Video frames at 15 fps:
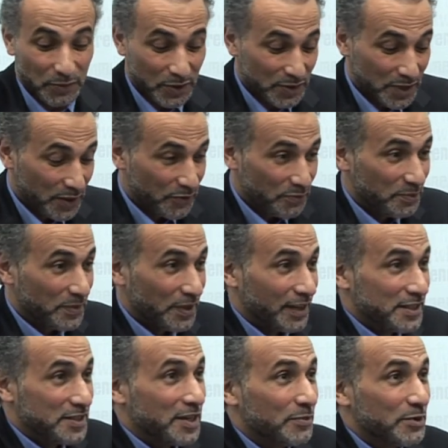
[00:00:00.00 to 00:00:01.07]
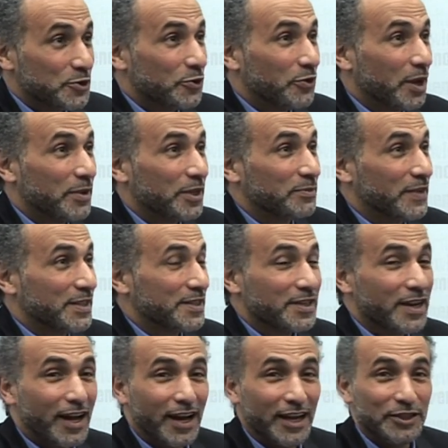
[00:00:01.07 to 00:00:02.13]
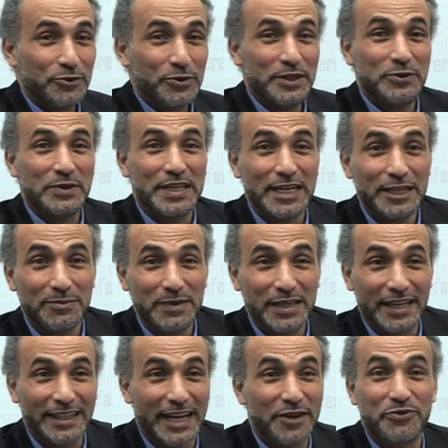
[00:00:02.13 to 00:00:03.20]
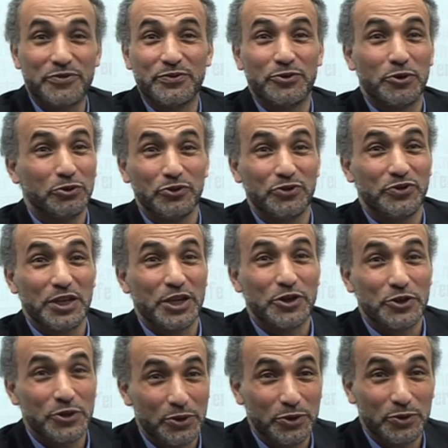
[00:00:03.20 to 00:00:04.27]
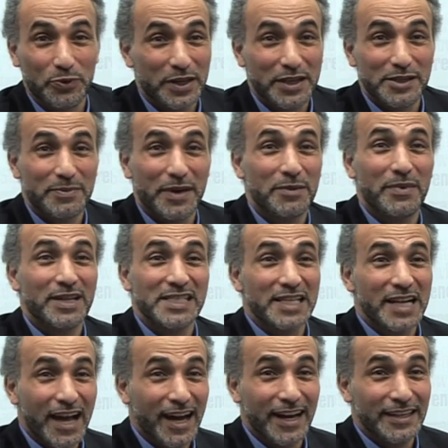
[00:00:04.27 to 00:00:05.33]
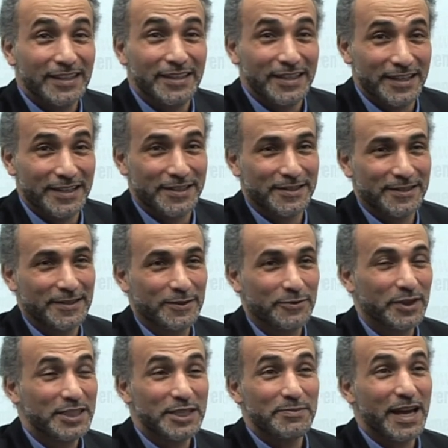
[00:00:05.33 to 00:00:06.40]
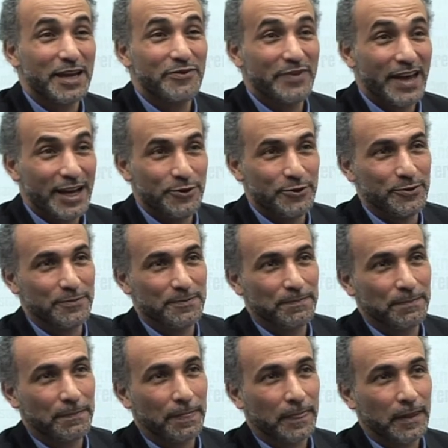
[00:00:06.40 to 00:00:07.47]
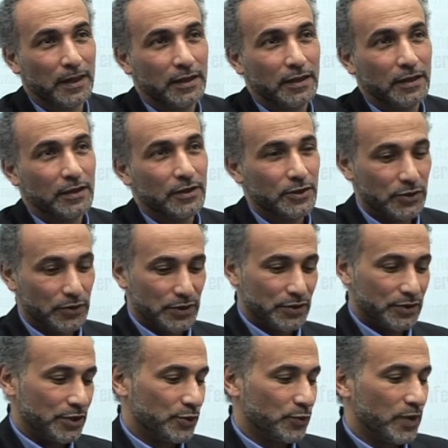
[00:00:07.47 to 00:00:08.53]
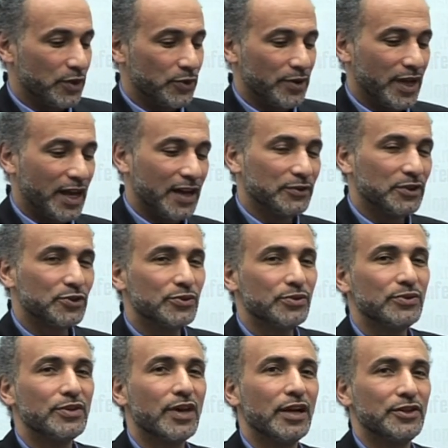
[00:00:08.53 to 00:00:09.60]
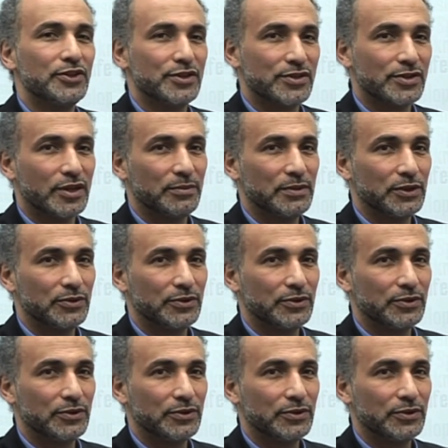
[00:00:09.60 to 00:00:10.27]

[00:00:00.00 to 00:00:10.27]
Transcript: Because if Islam is all about maslahah and you educate me and I don't feel good, where is my maslahah in this? What is my value? So this is where you have the two knowledges coming